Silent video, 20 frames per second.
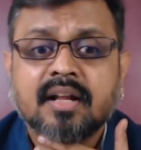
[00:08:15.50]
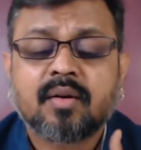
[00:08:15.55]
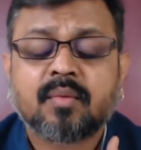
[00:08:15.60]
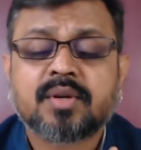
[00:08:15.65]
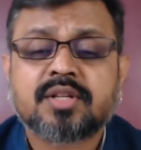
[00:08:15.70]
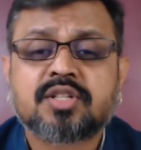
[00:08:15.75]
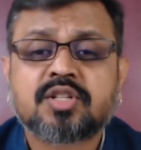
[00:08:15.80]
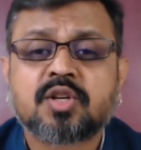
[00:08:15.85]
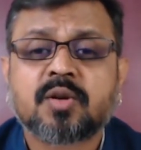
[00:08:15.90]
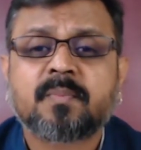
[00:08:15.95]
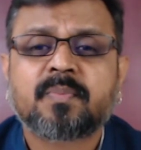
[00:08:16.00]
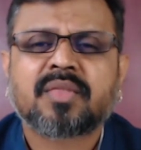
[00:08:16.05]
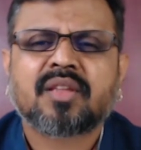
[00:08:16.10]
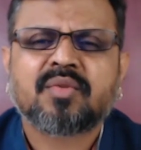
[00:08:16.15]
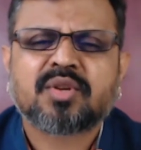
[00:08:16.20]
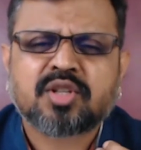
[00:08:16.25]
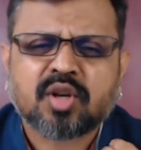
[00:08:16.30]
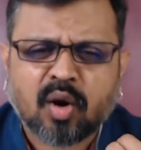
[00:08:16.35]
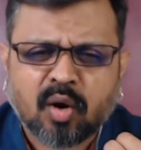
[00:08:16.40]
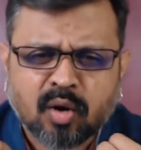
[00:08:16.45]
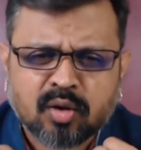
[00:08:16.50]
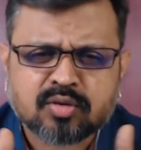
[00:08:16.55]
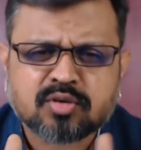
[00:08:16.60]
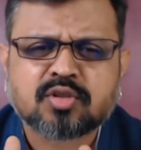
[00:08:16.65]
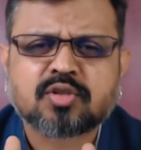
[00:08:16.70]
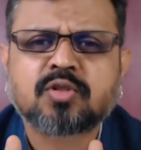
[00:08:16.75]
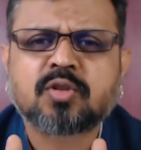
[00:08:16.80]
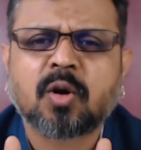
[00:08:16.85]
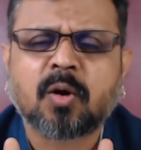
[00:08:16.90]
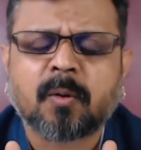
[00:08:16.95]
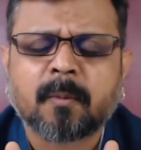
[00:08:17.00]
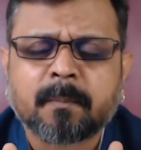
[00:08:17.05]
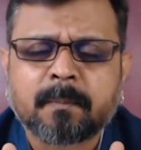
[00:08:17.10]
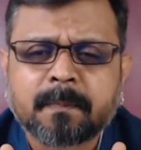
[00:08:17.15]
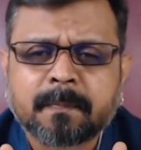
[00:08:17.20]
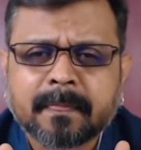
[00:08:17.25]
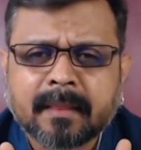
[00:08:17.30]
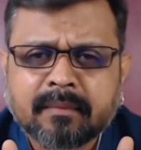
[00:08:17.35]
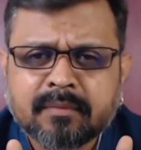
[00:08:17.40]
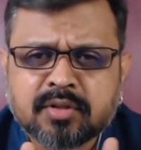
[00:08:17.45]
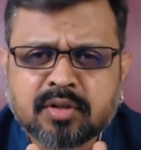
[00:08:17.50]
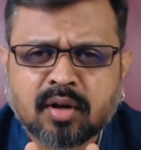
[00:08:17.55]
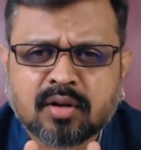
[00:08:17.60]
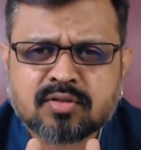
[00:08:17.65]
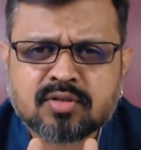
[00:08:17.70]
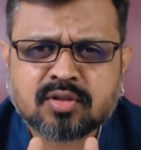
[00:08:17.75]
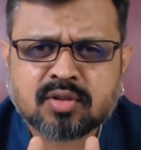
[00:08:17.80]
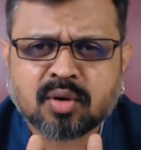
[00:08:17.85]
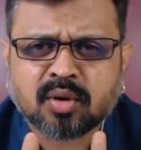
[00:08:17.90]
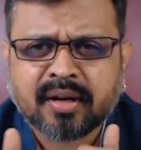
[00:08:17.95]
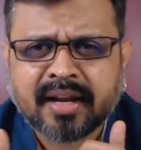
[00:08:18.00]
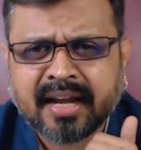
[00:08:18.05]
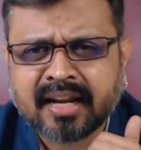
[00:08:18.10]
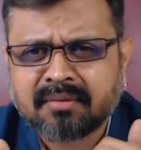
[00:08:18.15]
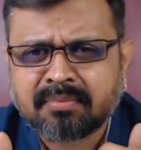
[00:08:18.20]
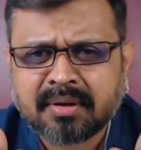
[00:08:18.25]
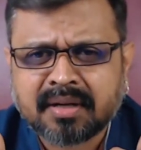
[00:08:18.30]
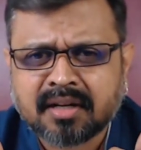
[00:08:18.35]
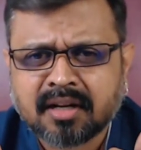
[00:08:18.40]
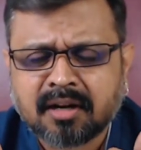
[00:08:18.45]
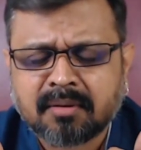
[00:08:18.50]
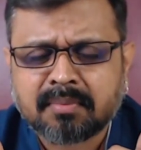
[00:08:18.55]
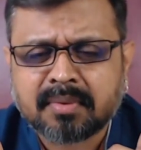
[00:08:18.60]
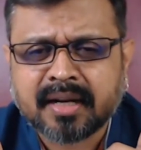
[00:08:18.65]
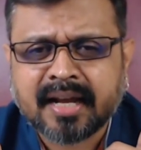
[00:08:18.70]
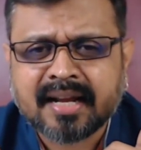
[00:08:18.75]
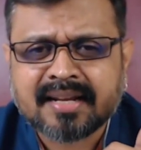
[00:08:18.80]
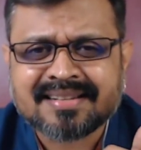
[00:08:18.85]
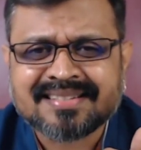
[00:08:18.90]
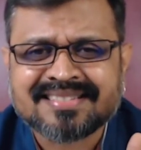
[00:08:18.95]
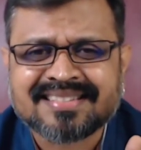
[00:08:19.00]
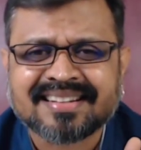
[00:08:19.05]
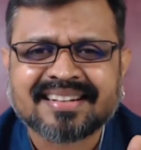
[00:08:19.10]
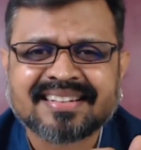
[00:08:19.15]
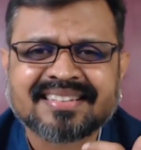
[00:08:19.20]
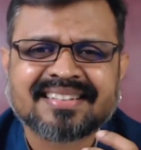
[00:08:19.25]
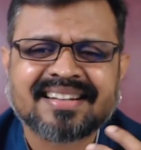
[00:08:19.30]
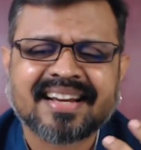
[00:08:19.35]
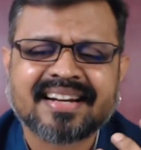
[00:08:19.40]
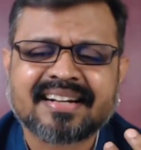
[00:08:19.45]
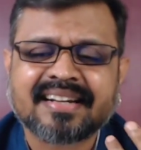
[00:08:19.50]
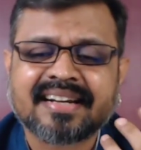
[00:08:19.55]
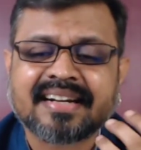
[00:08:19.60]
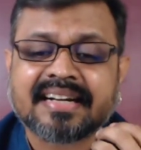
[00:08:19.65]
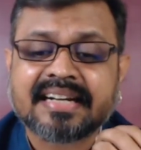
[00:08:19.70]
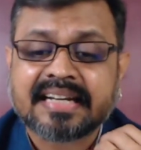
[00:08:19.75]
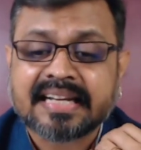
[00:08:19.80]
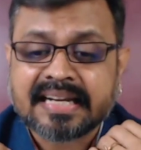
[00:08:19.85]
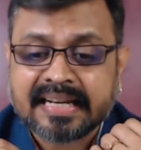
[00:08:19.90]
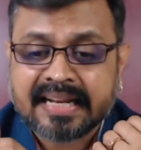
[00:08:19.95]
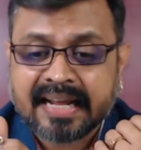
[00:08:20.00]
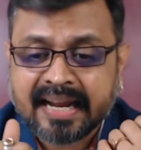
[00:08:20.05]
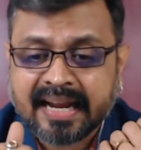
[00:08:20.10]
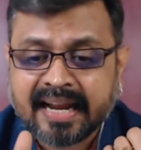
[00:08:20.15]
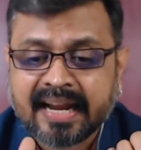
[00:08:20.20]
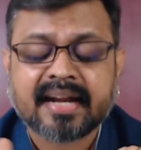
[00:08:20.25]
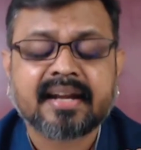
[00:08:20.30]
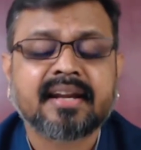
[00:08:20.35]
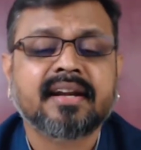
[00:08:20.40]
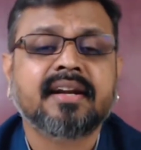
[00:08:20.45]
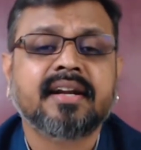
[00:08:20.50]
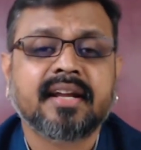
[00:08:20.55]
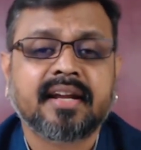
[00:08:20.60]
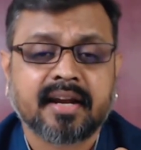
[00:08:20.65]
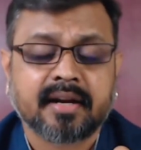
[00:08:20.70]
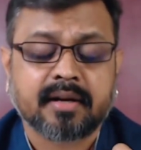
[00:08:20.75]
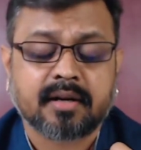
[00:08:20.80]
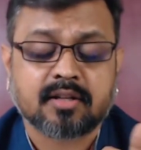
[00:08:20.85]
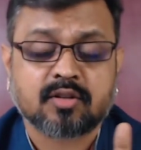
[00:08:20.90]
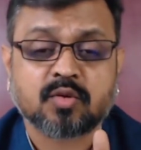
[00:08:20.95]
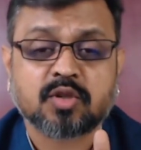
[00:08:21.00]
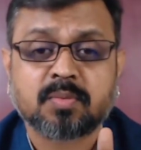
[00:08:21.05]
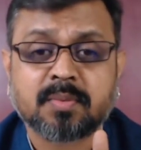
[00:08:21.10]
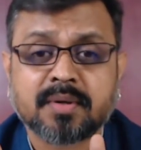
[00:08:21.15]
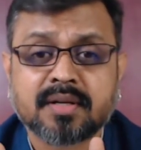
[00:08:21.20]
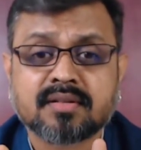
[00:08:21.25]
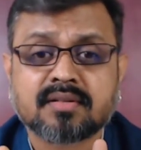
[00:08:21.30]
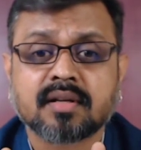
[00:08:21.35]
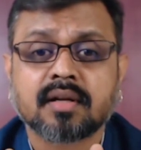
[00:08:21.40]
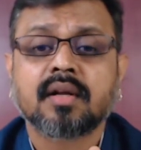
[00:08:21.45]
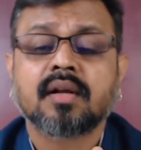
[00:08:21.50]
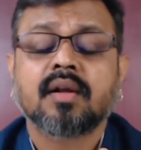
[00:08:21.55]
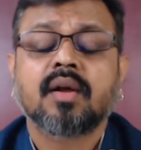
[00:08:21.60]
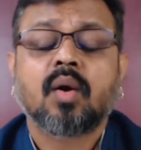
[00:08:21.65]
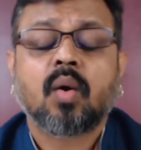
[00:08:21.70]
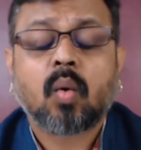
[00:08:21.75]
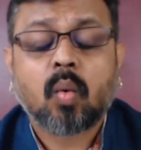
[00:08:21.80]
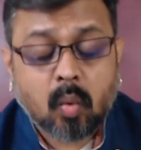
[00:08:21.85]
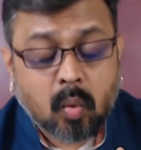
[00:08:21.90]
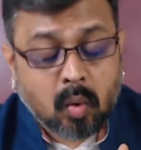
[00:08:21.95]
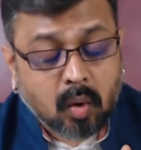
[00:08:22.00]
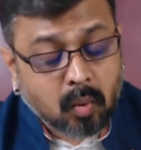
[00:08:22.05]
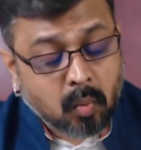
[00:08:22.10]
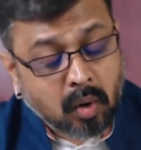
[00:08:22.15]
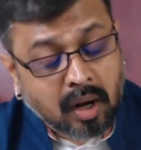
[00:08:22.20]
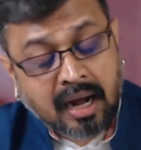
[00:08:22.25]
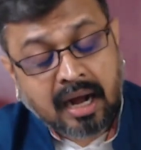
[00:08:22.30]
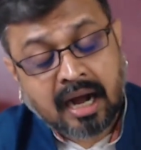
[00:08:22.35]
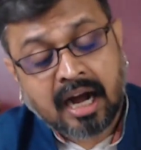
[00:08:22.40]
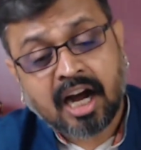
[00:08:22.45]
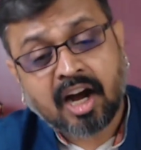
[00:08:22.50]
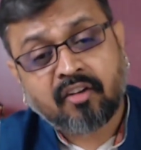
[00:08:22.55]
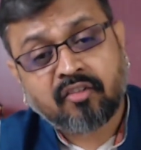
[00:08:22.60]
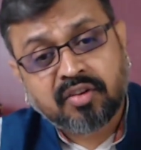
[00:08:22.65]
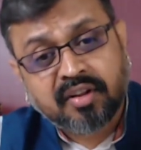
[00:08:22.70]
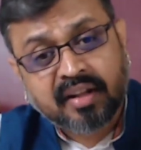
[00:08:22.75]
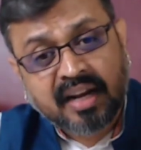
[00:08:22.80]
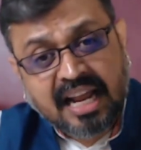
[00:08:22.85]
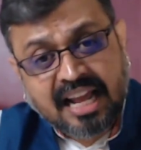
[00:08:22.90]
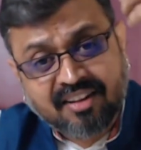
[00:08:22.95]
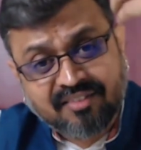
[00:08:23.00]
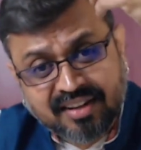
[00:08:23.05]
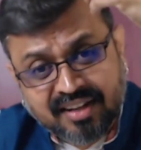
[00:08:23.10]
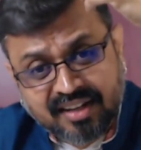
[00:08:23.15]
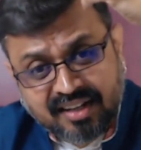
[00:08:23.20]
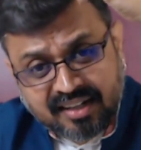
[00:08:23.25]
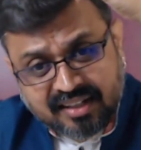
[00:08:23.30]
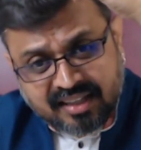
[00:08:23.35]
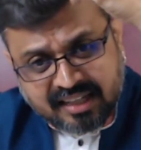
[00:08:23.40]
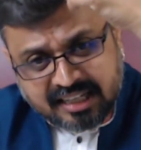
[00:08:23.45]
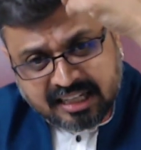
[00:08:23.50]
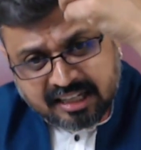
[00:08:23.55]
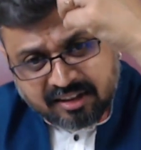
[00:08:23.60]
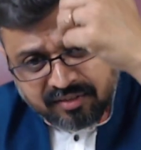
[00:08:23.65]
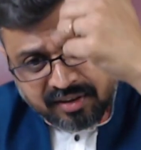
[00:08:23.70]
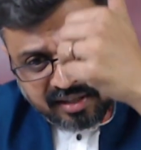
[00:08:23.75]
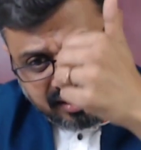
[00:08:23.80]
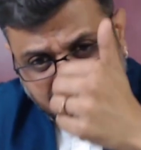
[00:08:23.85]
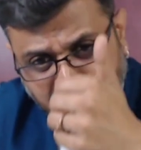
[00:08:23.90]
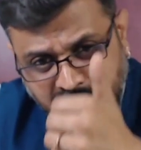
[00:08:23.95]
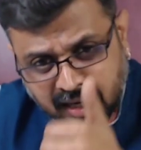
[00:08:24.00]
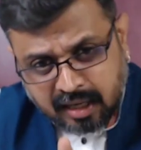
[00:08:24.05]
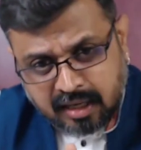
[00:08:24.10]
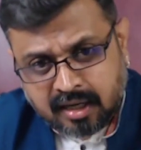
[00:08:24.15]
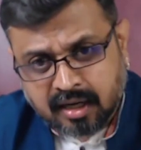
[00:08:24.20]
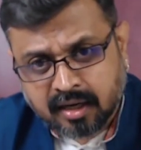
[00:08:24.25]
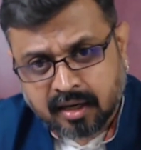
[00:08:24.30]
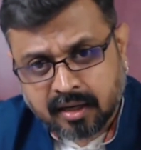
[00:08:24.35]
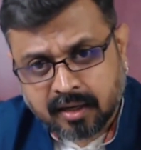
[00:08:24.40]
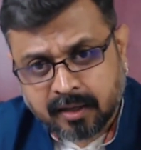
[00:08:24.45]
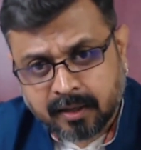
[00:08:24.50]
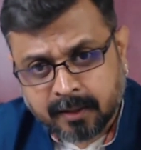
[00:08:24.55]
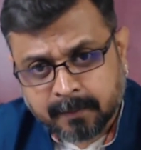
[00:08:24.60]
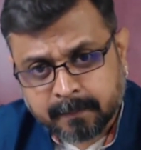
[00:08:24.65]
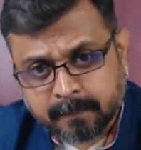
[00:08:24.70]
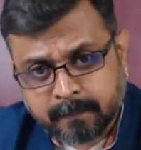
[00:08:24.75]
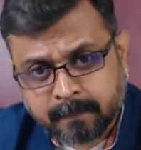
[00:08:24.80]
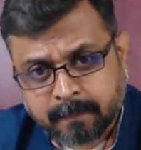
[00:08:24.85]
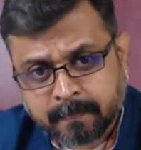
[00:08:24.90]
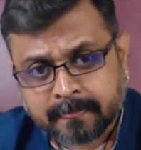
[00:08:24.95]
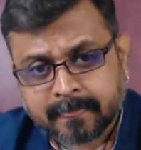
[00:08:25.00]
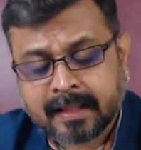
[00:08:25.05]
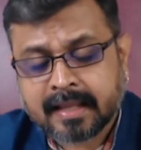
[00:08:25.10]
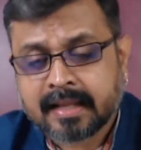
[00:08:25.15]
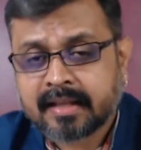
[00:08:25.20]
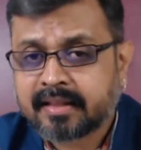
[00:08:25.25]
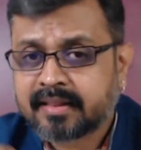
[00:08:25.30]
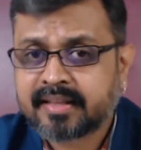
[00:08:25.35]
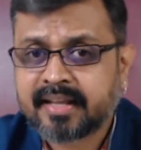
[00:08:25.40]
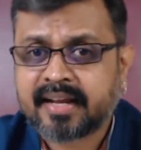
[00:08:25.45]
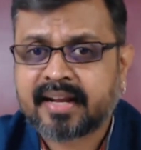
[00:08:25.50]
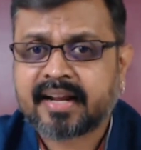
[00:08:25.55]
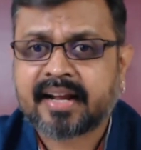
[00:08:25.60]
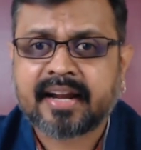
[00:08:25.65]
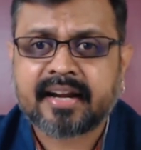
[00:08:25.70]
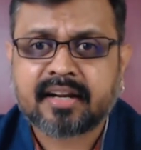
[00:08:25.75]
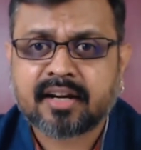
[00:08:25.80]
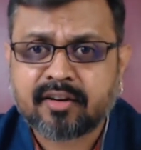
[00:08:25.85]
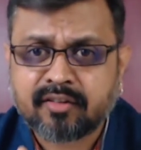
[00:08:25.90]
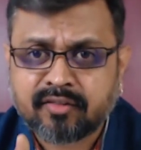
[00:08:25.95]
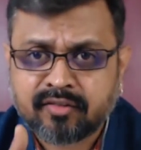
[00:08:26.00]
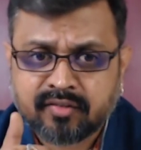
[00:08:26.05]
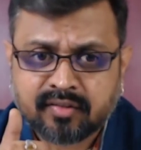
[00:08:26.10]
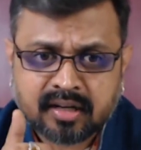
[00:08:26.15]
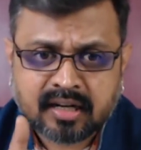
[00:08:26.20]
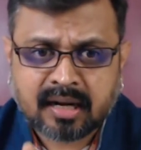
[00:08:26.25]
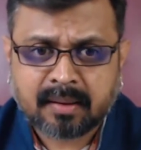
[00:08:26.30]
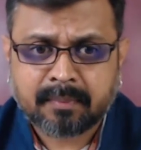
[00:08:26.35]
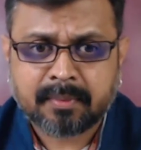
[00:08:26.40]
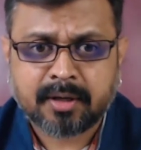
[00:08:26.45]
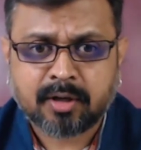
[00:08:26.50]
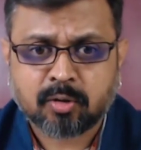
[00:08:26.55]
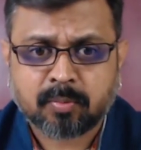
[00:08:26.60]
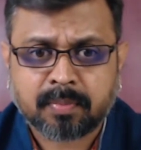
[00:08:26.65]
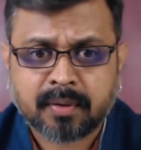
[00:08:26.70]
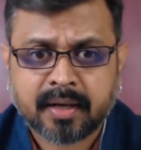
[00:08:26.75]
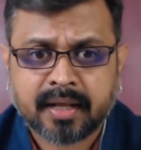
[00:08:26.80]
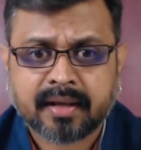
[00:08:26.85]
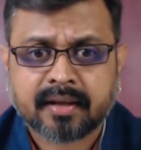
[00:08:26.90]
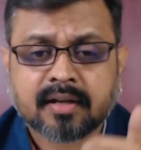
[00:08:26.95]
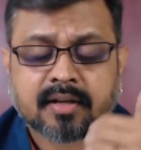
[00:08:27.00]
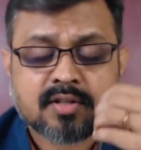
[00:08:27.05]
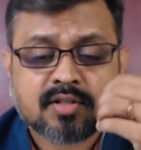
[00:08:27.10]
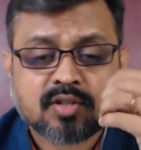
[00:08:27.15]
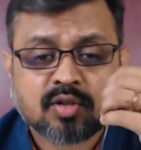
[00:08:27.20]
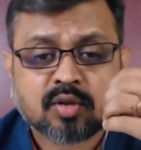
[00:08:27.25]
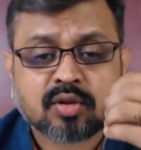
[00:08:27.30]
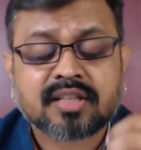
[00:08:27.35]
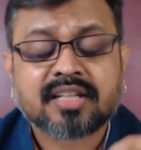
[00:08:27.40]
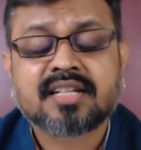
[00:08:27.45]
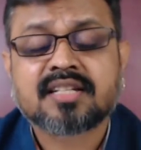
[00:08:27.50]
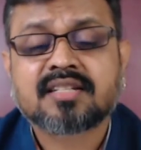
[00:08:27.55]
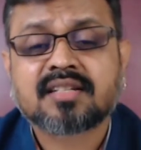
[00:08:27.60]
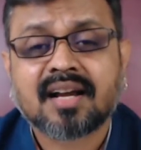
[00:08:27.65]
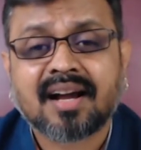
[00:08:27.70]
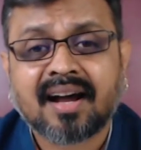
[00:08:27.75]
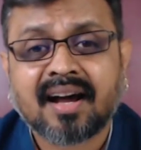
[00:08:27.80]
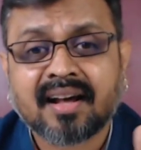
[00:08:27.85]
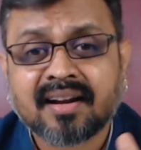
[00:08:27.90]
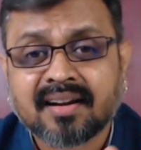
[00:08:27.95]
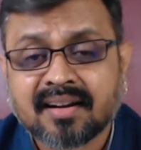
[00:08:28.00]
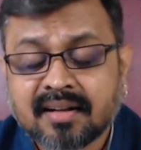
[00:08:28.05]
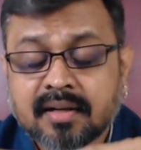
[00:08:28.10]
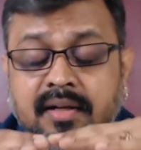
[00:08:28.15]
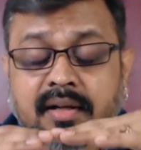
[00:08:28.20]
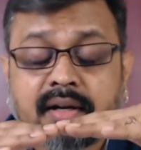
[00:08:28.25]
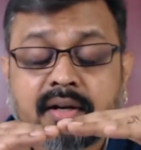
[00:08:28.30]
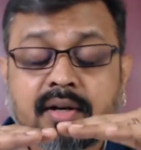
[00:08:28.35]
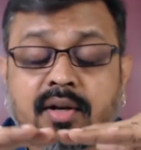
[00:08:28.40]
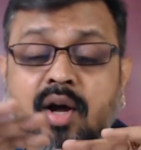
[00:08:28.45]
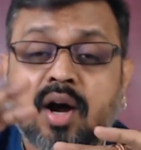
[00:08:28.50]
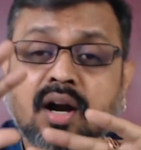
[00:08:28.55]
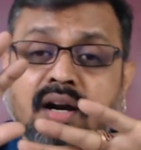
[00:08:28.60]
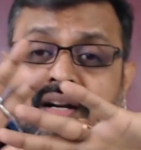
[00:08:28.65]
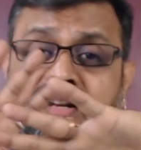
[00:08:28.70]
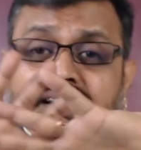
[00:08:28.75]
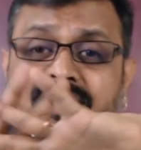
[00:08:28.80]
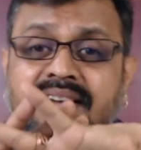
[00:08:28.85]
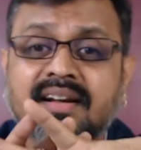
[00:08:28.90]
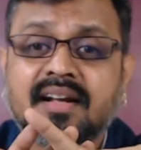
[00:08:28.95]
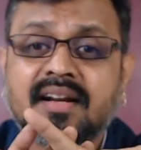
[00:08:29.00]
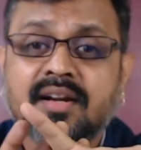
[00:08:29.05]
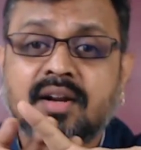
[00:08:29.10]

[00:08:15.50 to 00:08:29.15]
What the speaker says: which also can be termed as slightly delayed indicators, which means after having the event occurred, they kind of come into play. So these are not